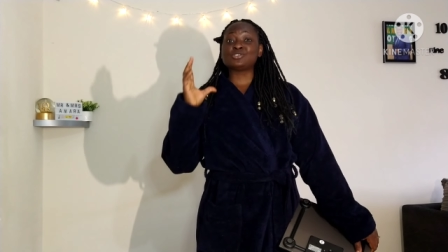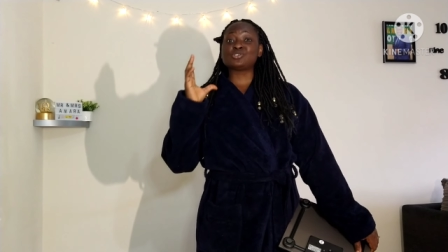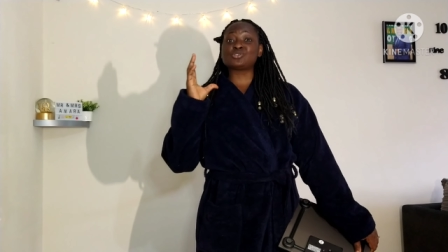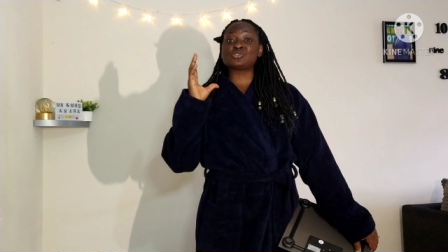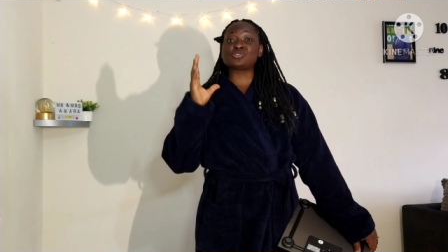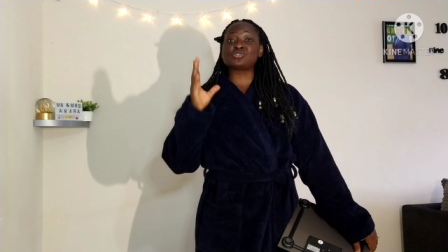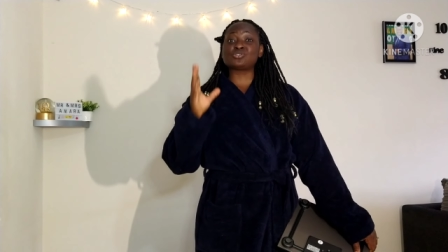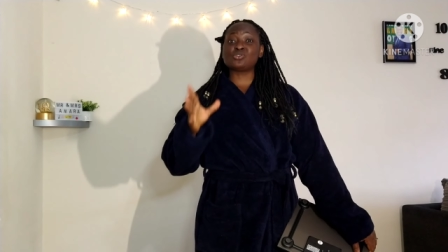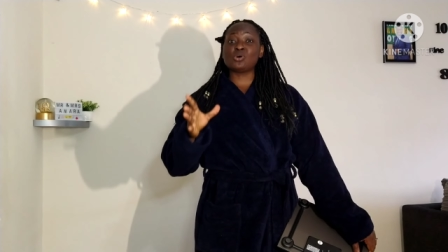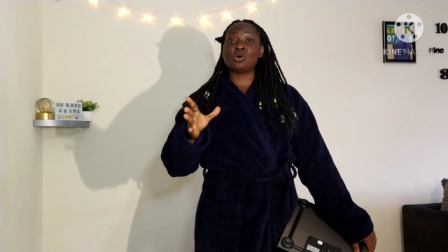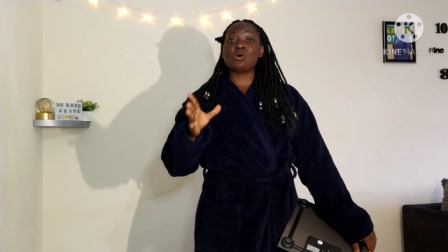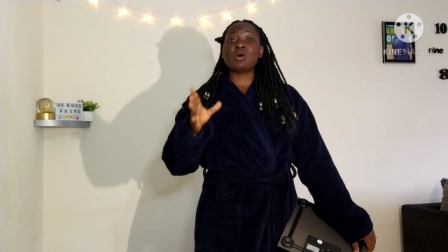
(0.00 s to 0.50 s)

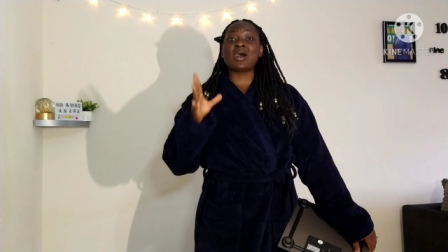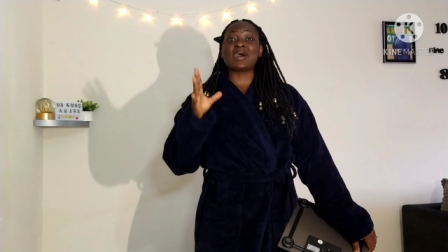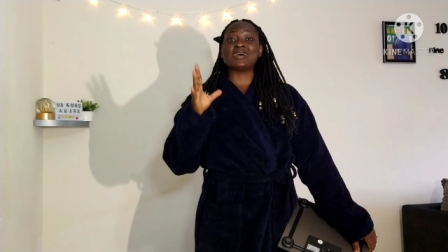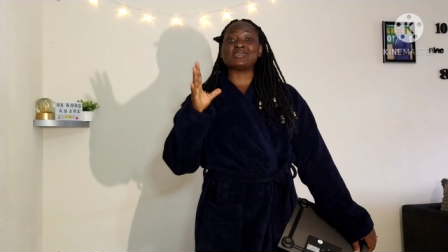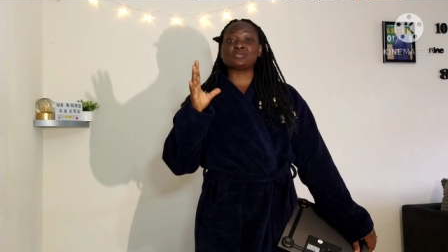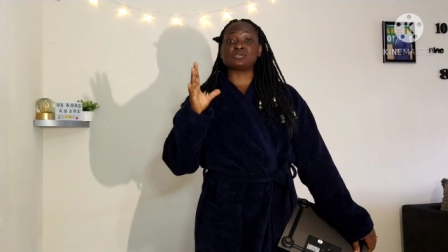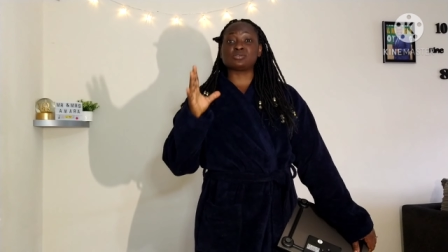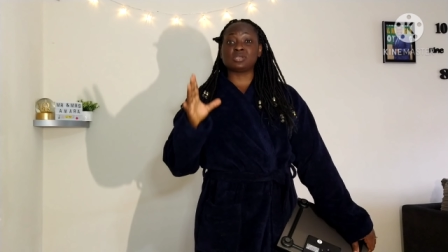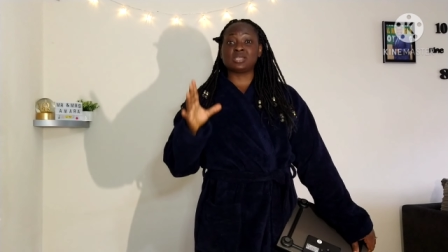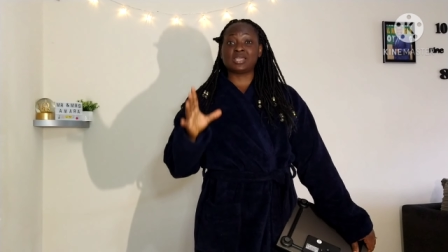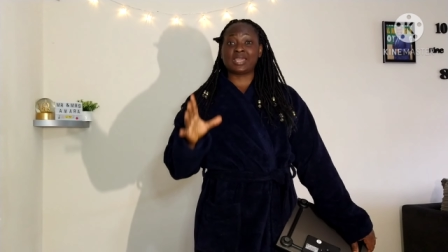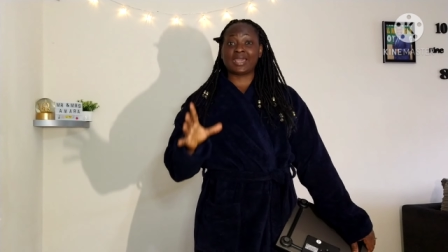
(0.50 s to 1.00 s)
so
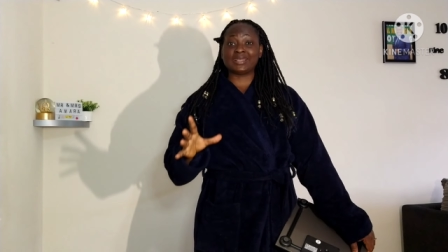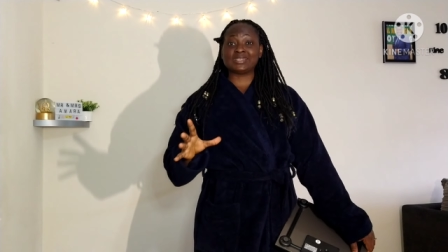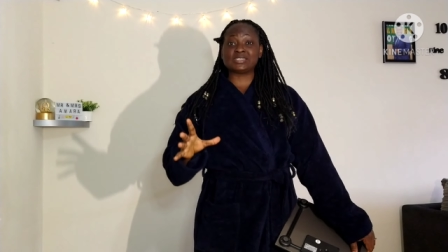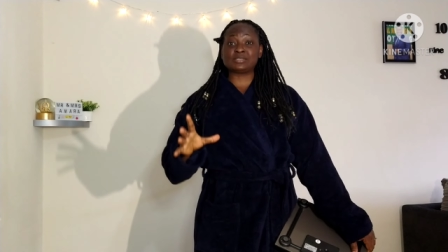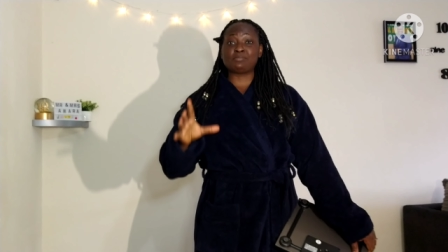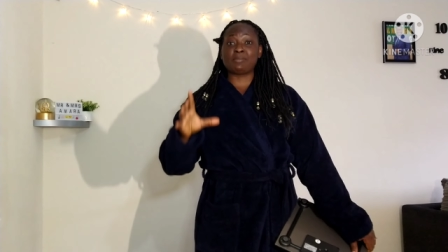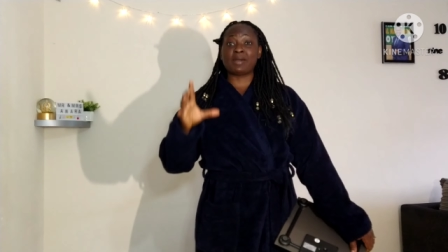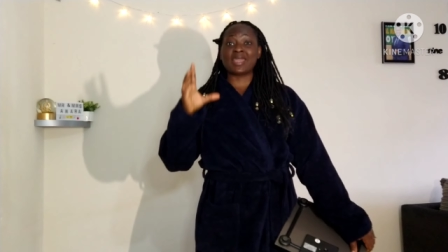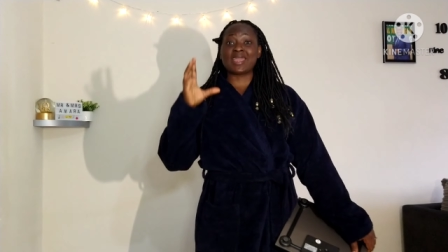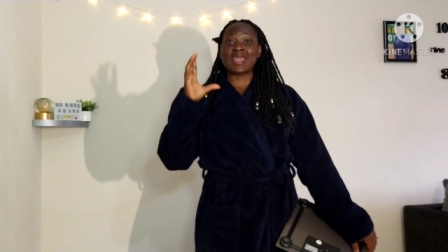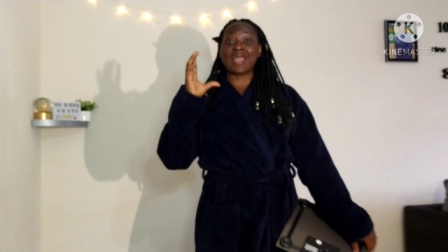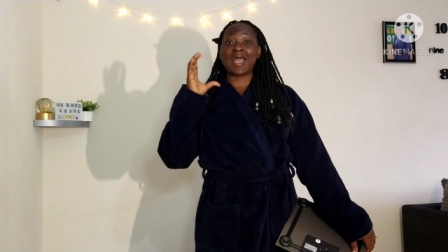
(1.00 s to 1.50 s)
as to
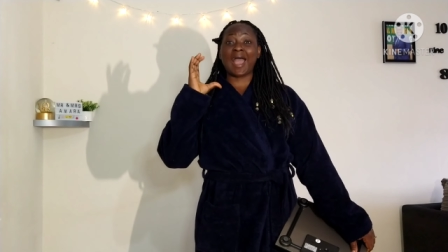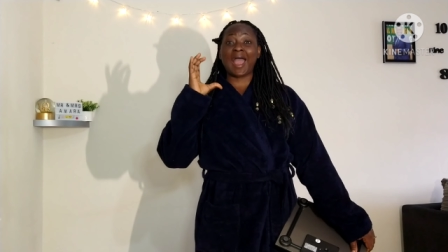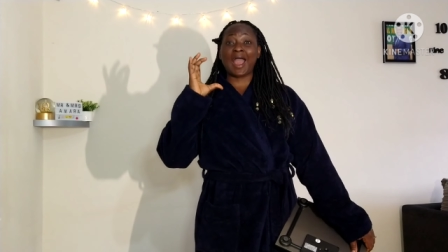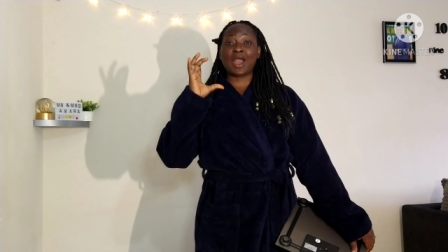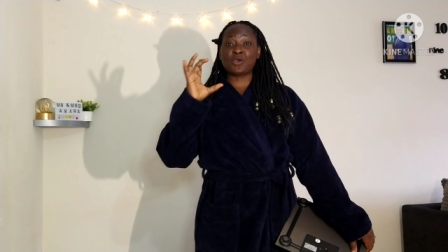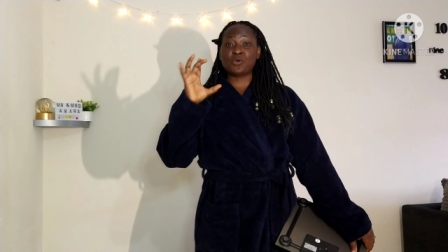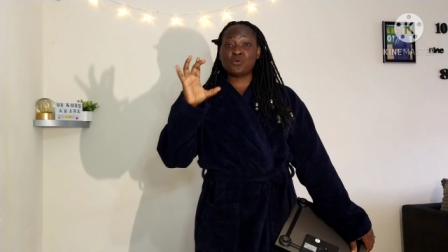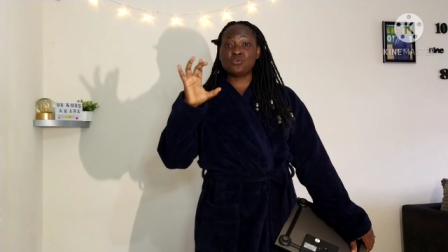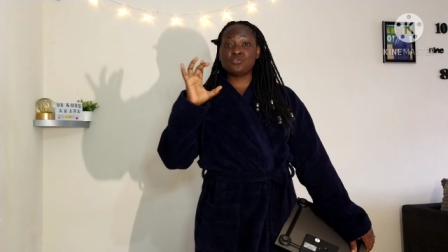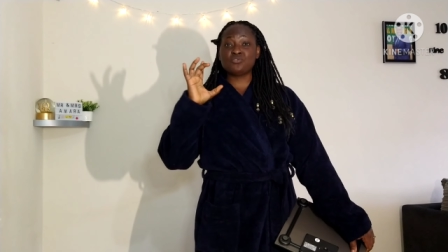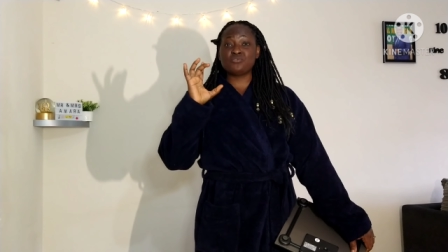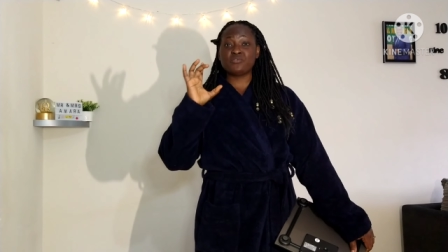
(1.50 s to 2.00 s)
get my
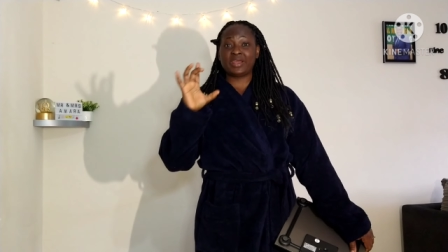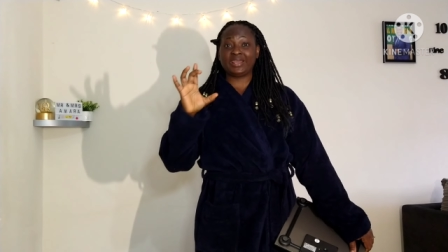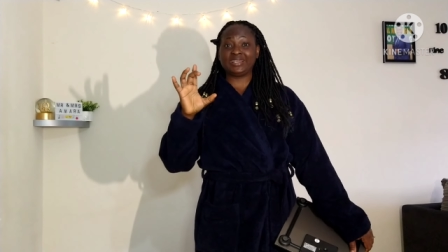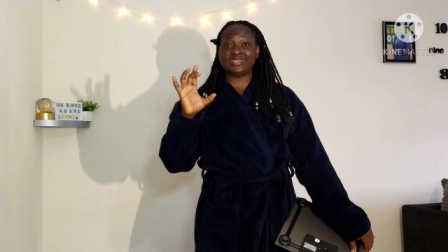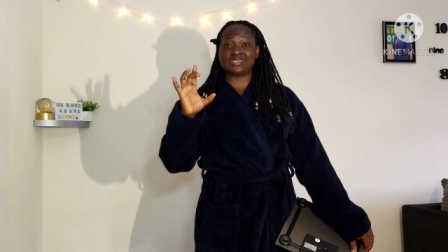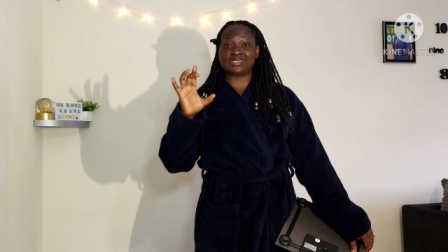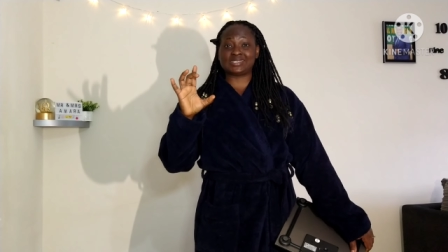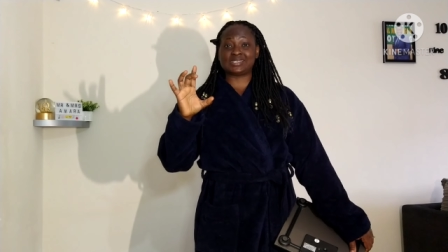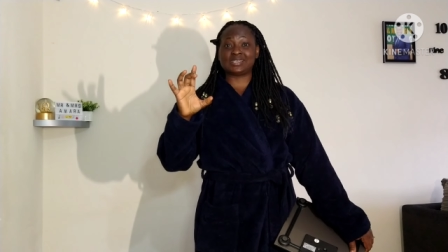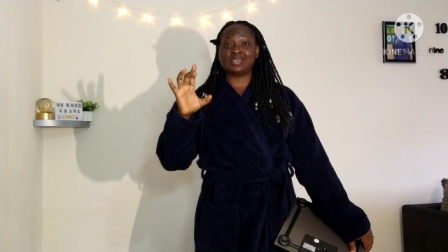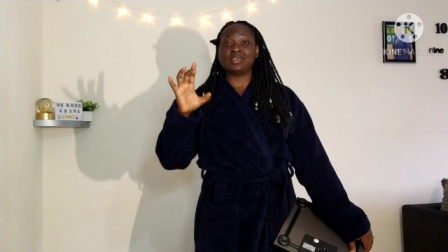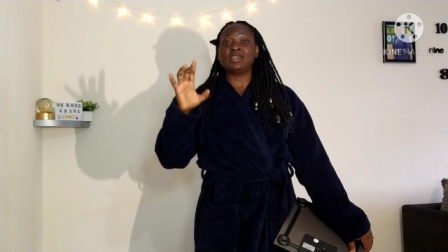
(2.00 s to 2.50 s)

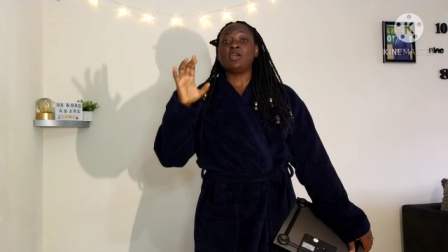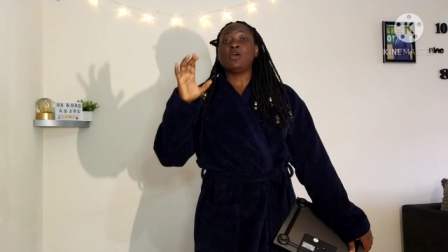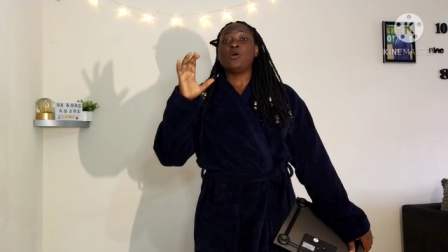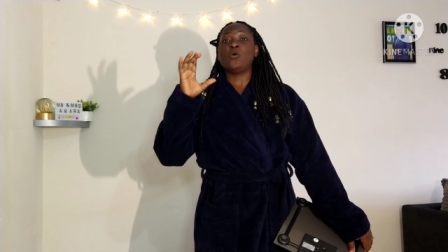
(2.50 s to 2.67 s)
accurate